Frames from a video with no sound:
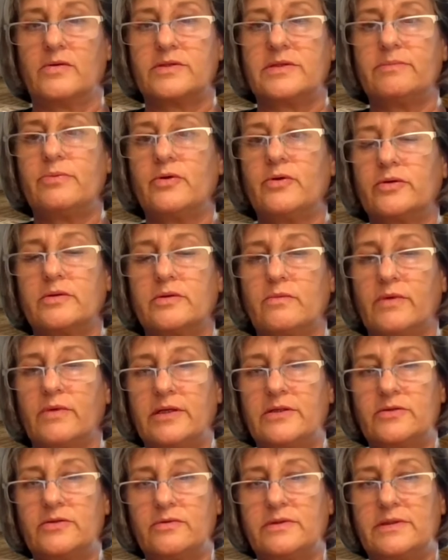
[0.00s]
important
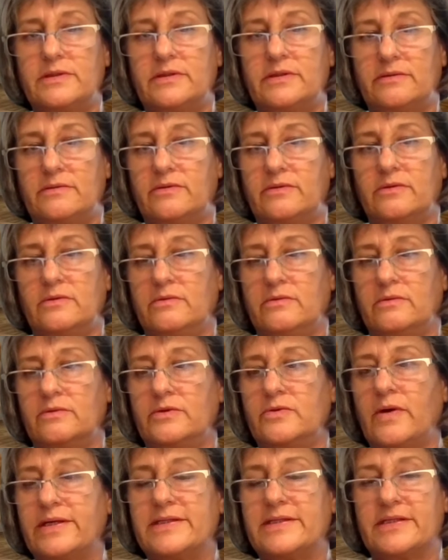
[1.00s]
way
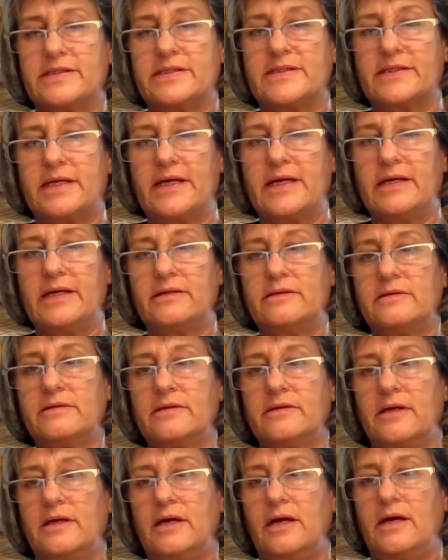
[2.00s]
to
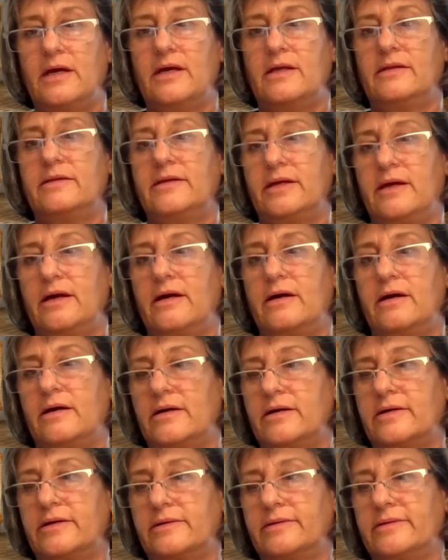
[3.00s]
understand, they
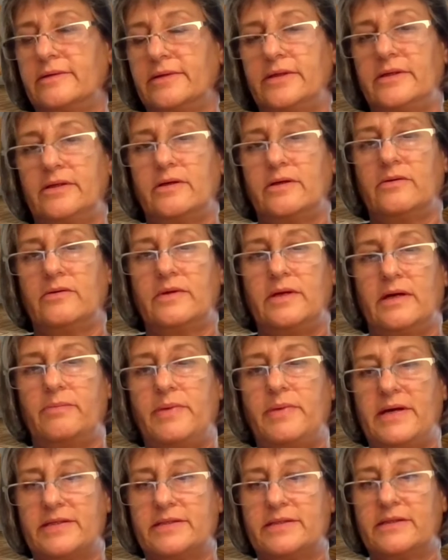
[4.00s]
are, you know, they
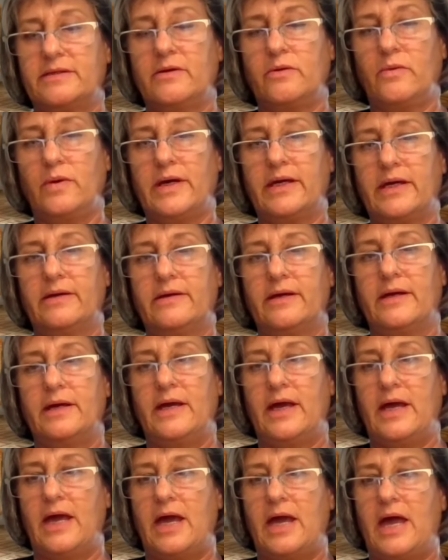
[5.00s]
are passing away.
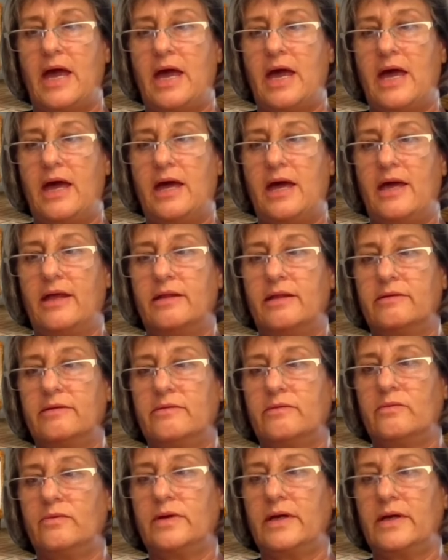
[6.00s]

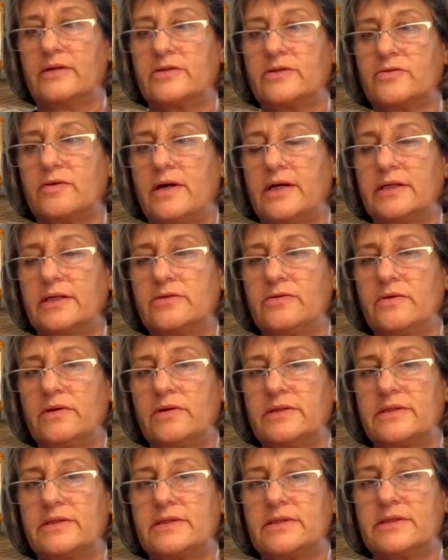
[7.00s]
And we are trying to
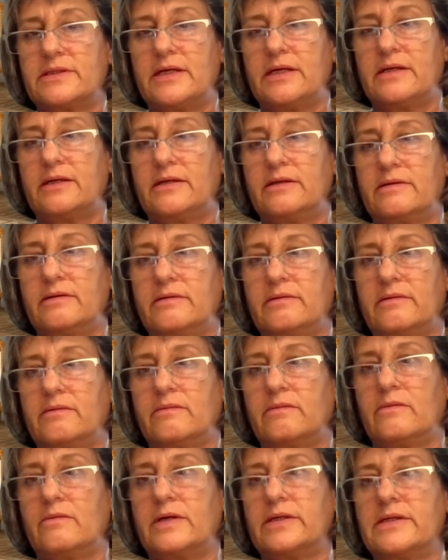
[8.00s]
understand
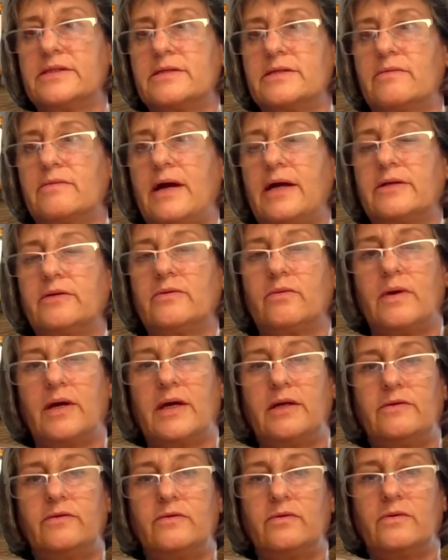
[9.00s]
what is the right
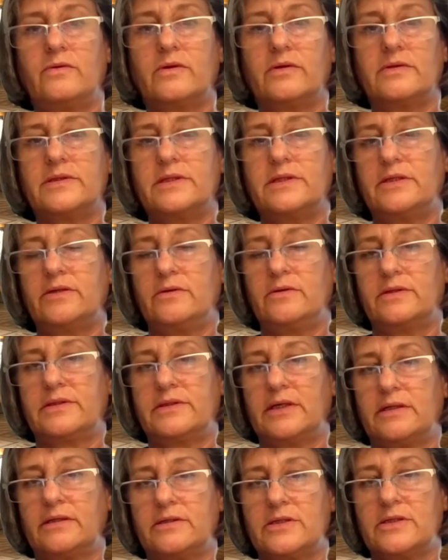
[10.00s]
way to continue and
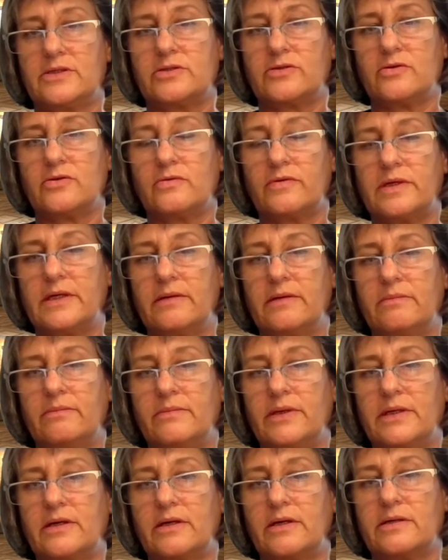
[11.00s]
tell the story,
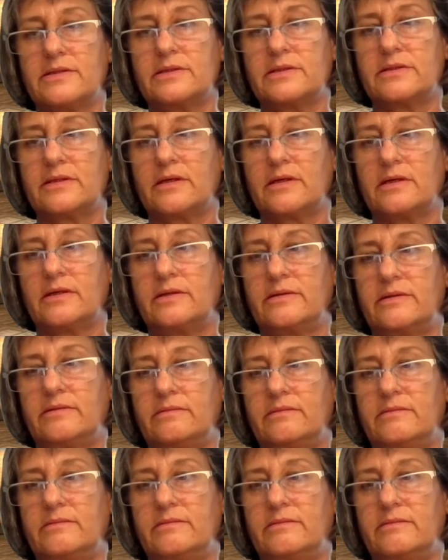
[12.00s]
because the